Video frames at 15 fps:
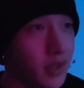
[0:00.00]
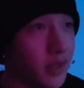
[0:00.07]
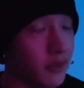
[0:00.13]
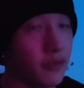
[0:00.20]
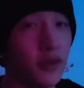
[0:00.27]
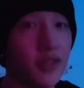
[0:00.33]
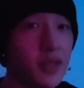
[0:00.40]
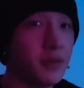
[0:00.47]
Like
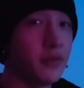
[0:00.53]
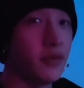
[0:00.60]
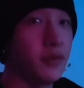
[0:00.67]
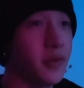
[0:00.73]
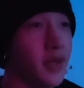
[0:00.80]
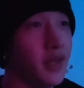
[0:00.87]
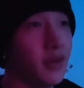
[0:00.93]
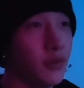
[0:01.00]
for example, for
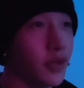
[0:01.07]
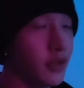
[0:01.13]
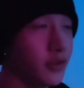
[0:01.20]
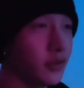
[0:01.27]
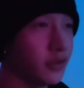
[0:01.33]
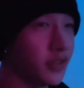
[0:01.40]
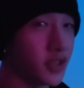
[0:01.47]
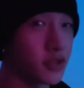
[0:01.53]
me, when I
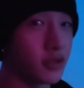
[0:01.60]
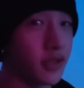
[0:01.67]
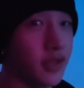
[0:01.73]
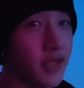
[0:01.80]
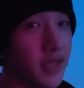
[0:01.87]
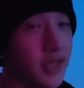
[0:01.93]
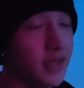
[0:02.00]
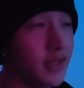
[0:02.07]
do District
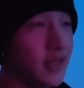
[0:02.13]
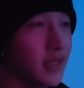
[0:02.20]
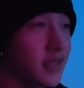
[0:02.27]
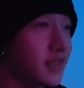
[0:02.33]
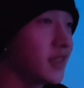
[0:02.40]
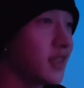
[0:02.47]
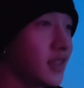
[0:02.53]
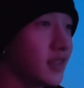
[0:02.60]
9,
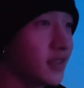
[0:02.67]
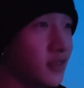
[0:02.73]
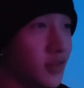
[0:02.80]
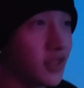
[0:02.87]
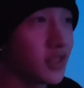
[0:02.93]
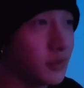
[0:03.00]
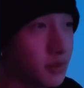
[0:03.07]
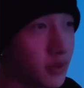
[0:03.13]
Sack the
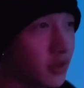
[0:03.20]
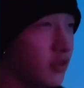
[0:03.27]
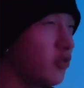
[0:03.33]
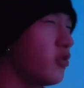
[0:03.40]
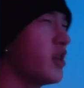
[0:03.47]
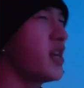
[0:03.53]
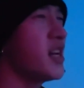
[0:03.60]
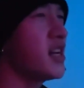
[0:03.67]

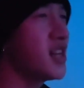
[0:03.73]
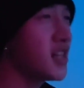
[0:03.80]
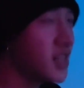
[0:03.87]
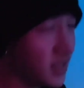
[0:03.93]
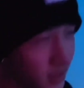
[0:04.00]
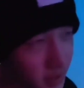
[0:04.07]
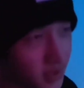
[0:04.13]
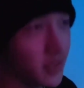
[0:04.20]

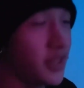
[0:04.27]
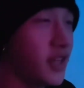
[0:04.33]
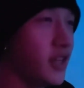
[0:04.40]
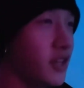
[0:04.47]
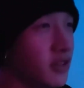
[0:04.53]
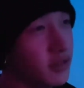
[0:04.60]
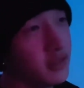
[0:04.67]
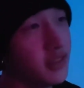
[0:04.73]
Digibana,
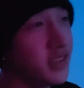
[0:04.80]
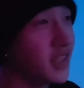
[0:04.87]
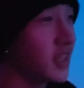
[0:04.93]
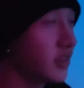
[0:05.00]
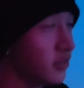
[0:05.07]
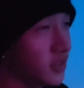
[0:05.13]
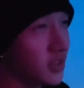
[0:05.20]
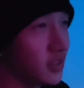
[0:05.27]
Ayo, da
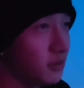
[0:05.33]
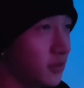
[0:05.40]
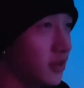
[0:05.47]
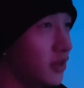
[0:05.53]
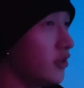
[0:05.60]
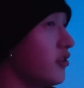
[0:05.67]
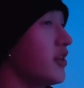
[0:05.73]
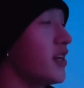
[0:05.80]

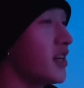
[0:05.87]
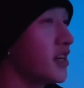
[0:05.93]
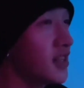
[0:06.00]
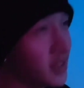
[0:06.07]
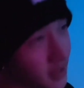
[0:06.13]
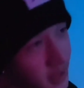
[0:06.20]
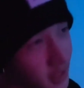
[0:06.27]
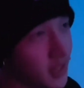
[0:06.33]

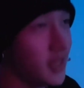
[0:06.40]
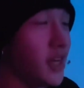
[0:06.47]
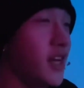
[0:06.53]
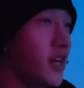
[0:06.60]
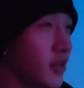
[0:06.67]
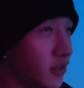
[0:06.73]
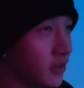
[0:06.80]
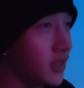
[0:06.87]
Digibana,
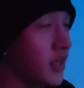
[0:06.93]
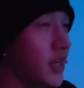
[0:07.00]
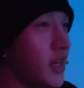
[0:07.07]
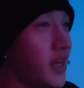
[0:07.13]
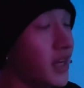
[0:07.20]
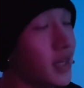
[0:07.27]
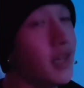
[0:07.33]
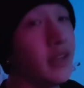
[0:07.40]
Ayo,
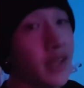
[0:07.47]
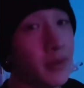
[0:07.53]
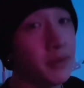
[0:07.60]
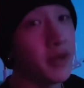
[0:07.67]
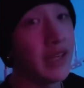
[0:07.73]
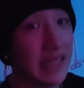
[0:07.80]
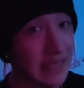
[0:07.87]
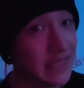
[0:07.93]
hey, that
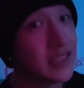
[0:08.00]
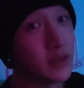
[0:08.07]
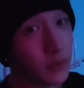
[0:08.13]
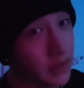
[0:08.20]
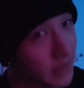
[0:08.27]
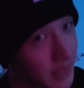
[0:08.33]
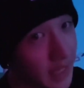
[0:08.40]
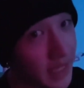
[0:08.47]
part is
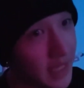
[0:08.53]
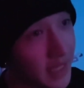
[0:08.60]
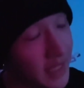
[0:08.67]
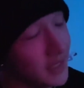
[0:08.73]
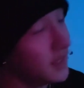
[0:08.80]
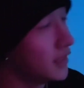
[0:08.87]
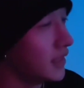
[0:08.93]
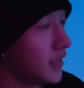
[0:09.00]
really high,
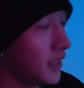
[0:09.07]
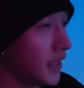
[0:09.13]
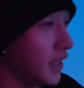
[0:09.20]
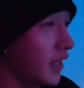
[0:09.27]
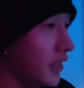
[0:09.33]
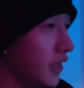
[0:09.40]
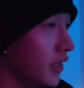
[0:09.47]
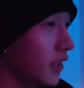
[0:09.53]

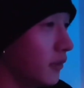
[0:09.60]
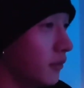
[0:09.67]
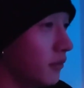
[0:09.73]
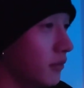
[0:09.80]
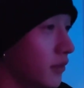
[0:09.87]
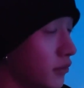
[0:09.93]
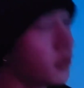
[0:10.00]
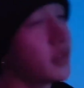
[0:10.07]
and
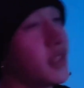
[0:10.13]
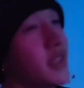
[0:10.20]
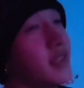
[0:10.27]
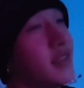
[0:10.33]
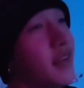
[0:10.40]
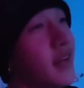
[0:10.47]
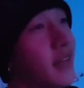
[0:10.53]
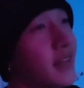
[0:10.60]
of course
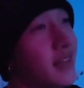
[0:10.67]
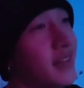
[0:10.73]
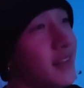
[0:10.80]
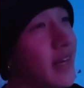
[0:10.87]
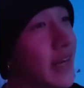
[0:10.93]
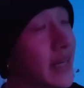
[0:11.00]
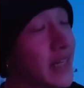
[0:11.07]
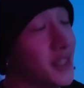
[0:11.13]

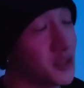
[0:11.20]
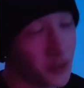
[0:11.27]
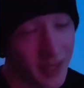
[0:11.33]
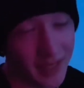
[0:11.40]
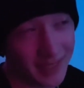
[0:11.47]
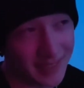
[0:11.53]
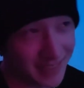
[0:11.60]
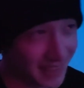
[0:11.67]
I can try
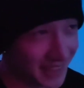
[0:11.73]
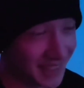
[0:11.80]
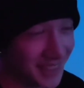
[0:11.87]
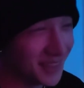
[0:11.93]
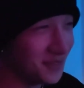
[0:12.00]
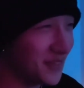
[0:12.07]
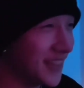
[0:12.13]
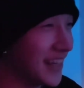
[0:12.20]
to sing it,
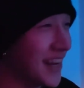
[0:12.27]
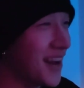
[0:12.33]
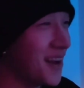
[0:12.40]
but